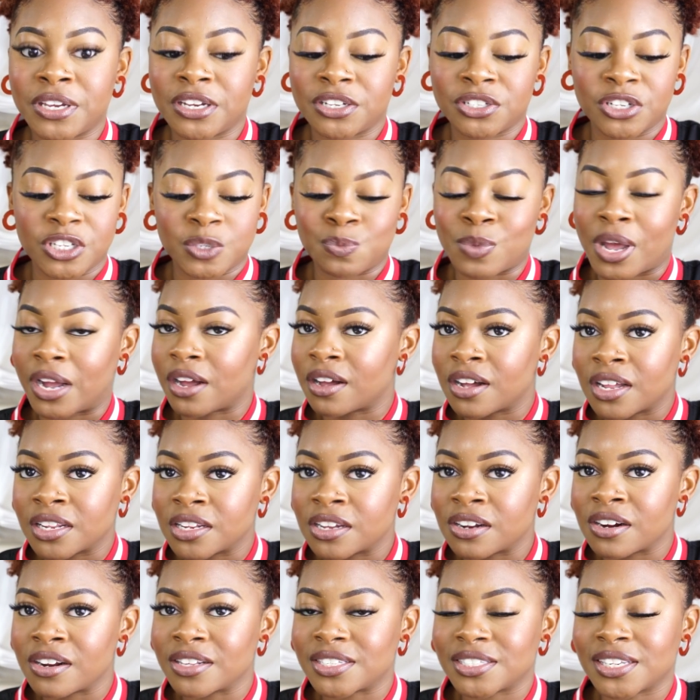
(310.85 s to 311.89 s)
She's my
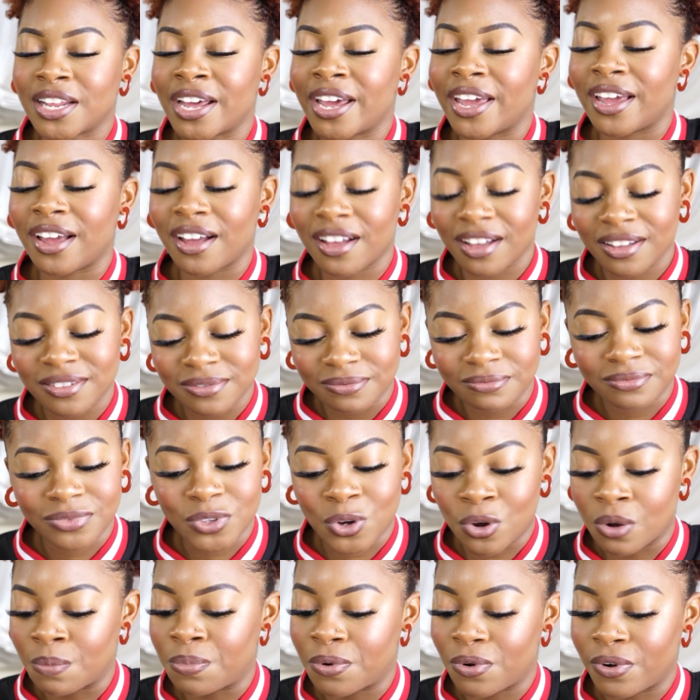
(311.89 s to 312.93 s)
color. It's like
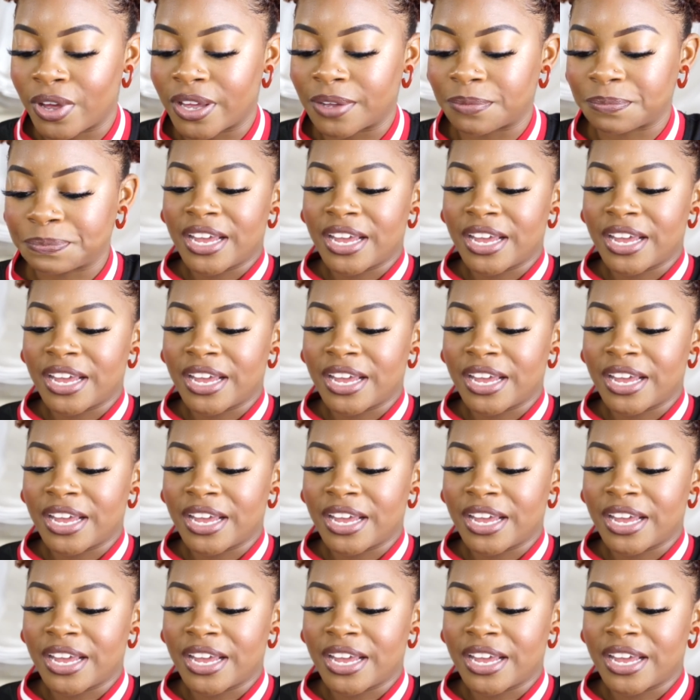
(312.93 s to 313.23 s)
on point.